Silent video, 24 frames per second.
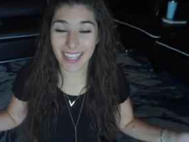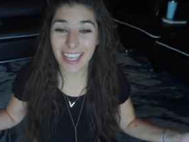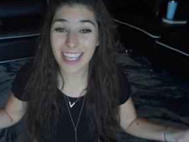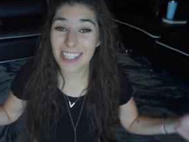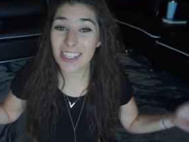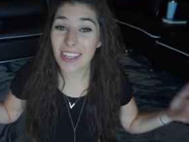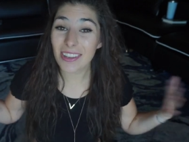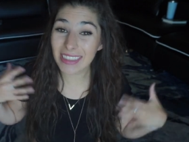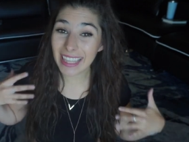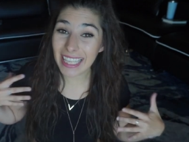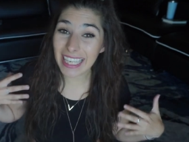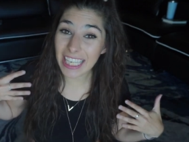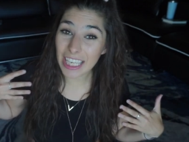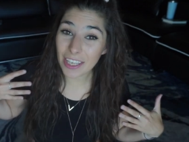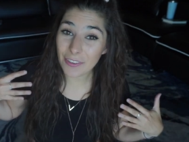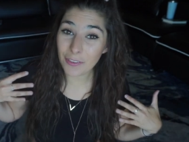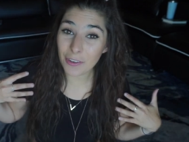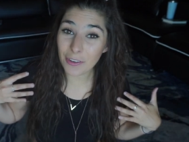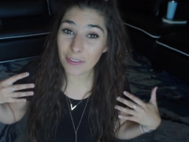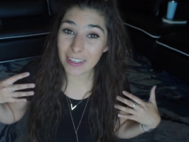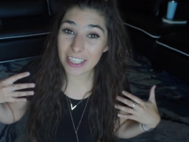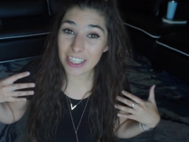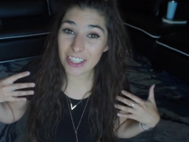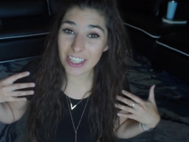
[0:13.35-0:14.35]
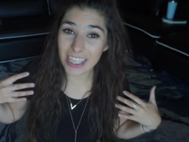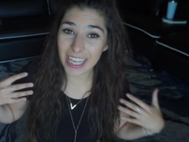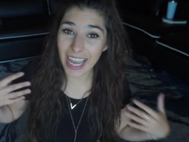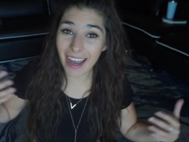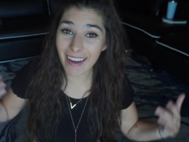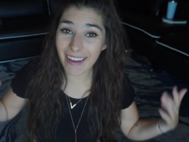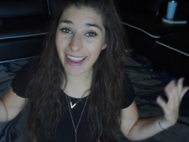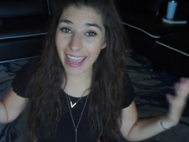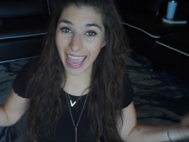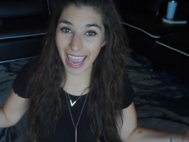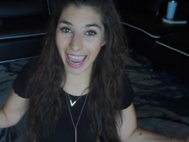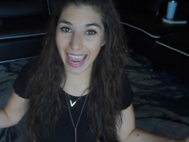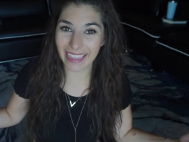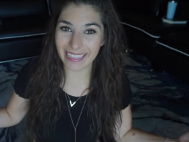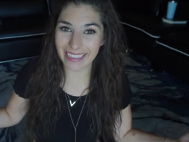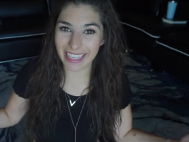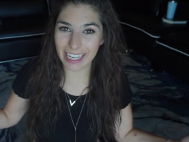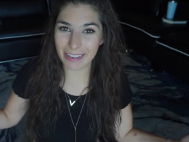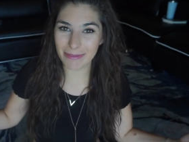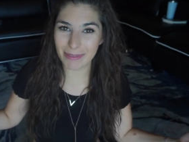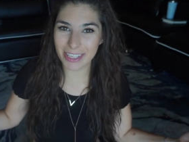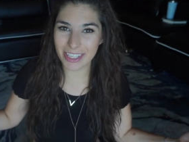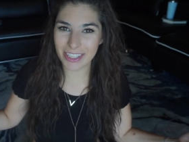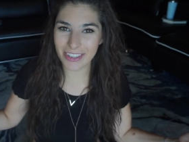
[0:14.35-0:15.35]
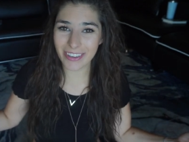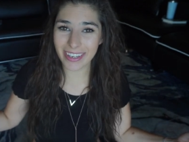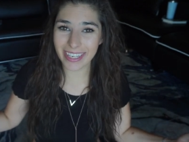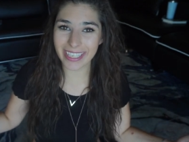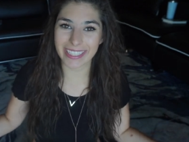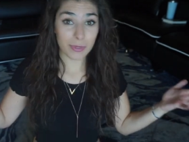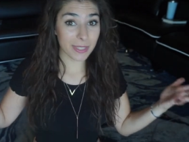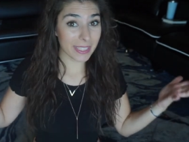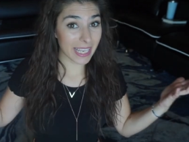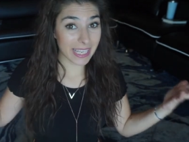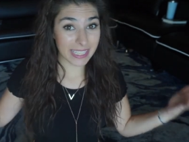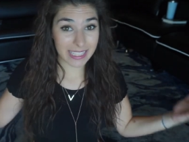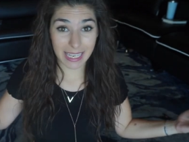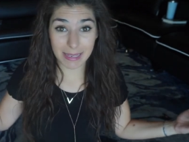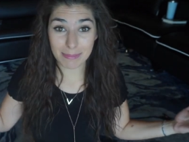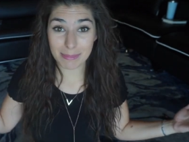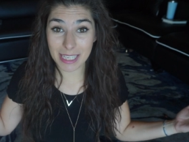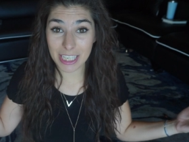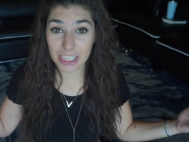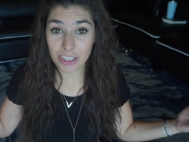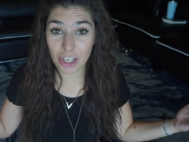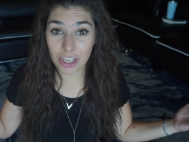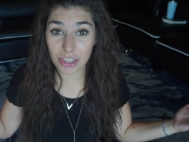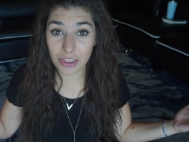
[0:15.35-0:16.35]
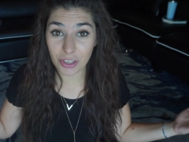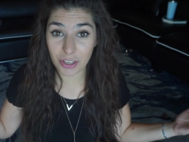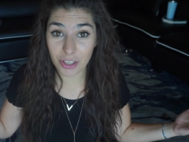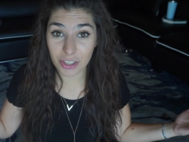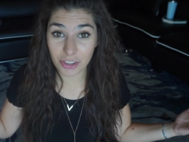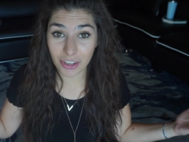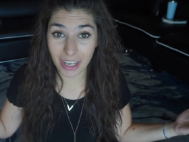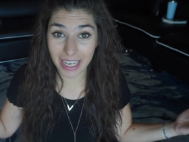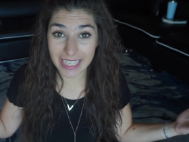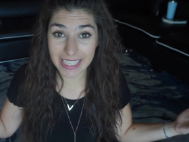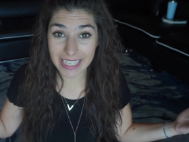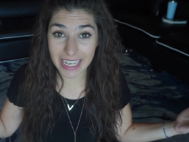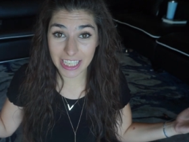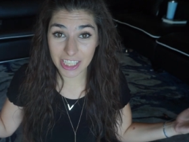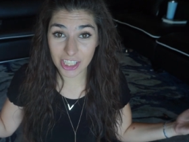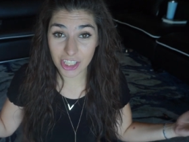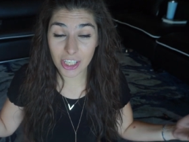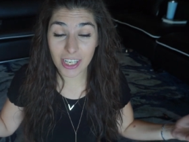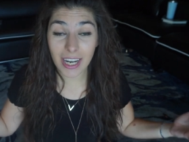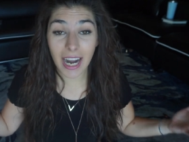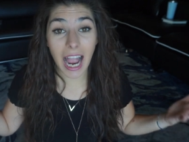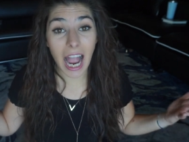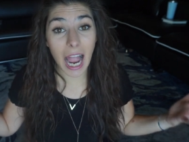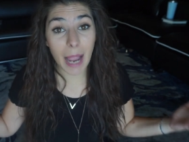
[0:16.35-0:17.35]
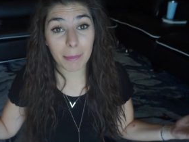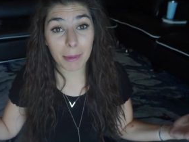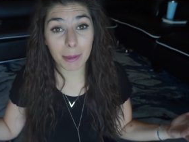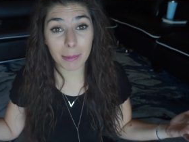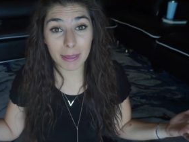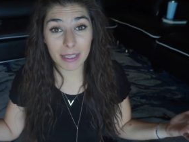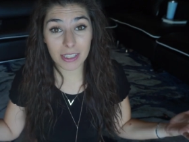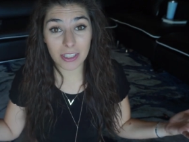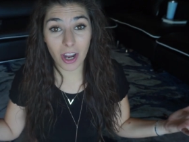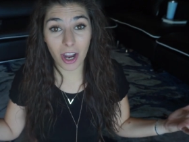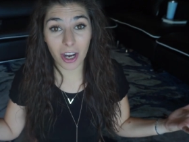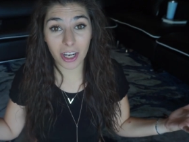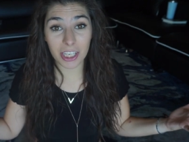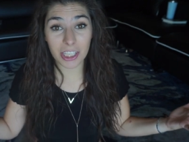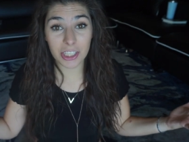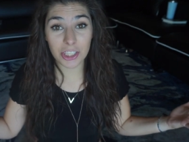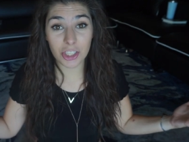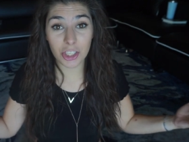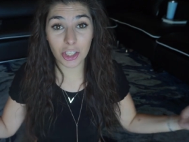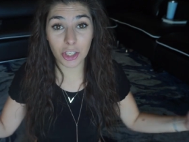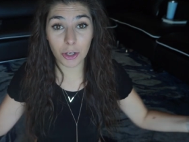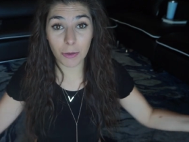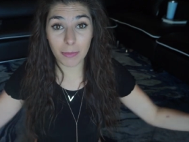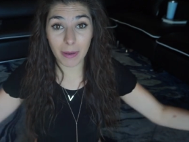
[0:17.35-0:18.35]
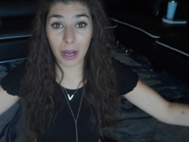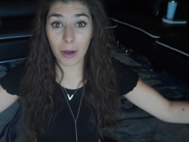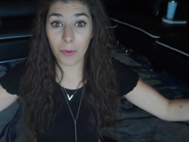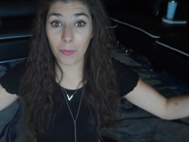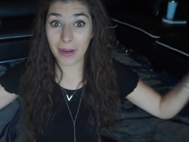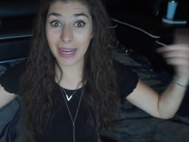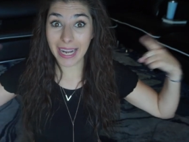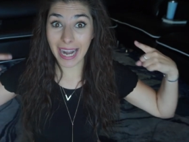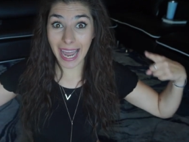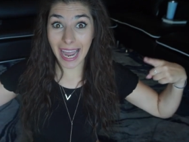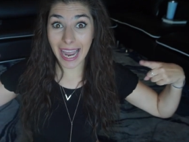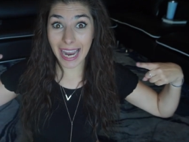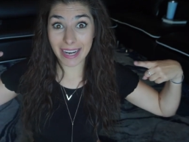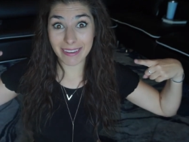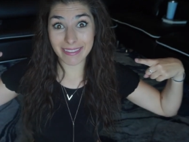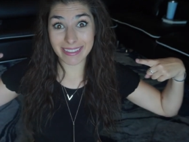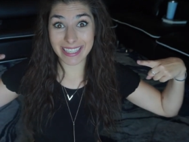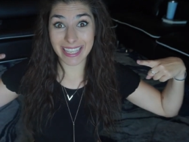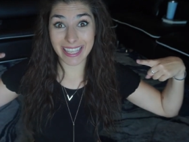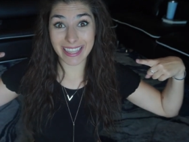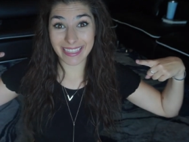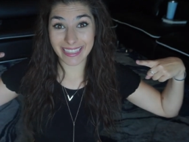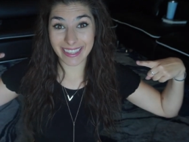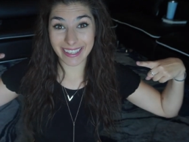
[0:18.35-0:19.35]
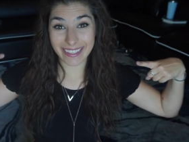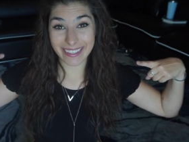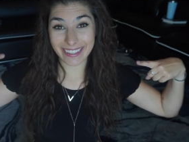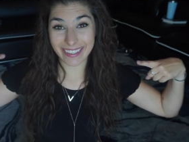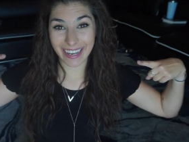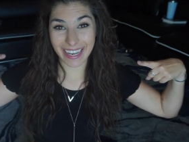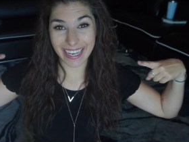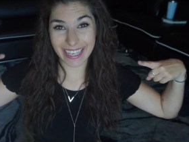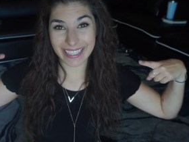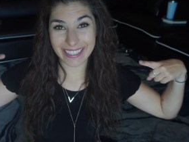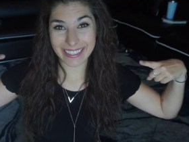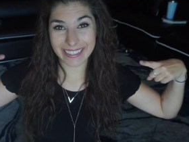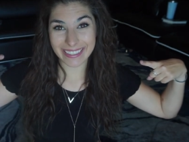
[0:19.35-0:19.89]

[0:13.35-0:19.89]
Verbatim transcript: So thank you for reaching out and letting me join. Since I'm teaching third grade next year, I'm gonna be talking to you about when I was in third grade.